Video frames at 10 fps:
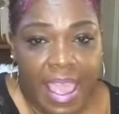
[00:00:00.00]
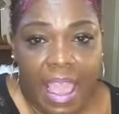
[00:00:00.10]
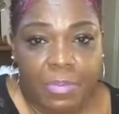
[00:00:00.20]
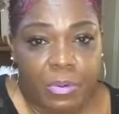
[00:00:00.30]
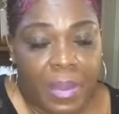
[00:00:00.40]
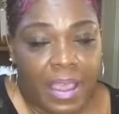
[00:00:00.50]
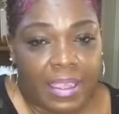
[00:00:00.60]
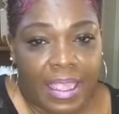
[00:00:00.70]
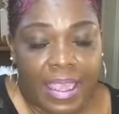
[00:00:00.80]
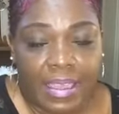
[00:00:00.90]
Apple
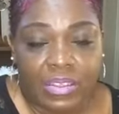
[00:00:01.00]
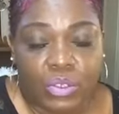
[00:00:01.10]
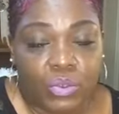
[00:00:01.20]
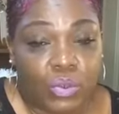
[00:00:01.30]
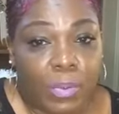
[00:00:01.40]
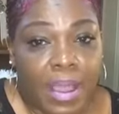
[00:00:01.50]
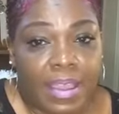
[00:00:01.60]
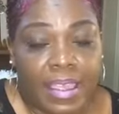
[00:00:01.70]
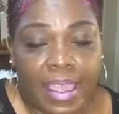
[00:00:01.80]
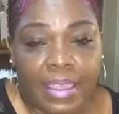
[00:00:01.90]
Podcasts, Google
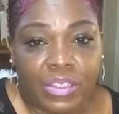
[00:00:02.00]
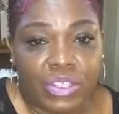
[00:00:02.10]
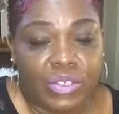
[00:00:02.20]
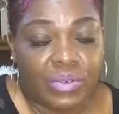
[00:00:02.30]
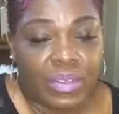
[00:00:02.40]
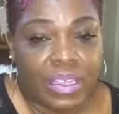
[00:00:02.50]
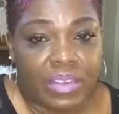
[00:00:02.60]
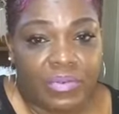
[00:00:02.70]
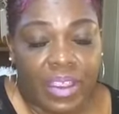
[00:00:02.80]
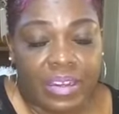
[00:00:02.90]
Podcasts,
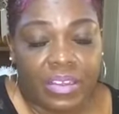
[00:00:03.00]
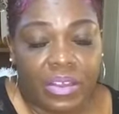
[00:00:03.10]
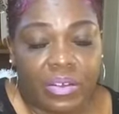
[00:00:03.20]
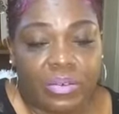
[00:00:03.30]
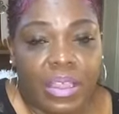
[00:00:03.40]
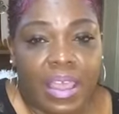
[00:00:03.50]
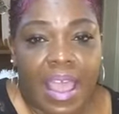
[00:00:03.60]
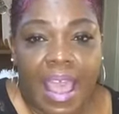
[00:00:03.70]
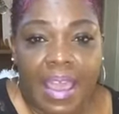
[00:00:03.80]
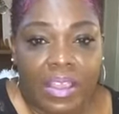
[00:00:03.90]
TuneIn Radio,
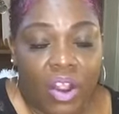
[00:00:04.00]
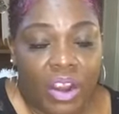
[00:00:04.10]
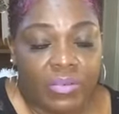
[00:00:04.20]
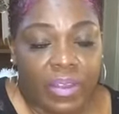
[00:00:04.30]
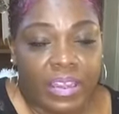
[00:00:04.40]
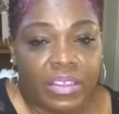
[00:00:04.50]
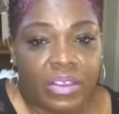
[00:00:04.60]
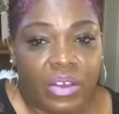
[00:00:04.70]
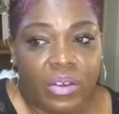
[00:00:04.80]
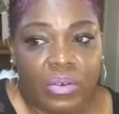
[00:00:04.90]

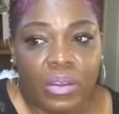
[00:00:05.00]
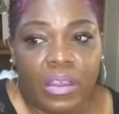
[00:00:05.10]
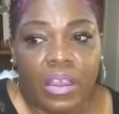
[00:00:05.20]
iHeartRadio,